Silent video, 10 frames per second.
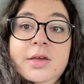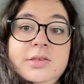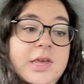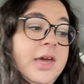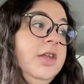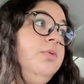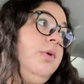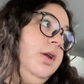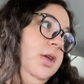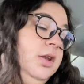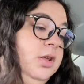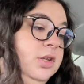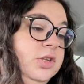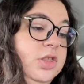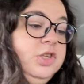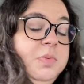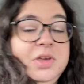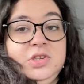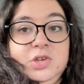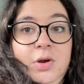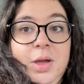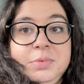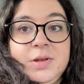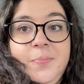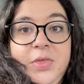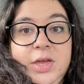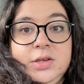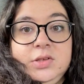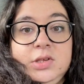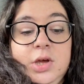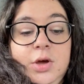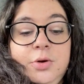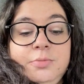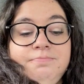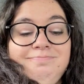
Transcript: Zack had to run in to this place to grab something, so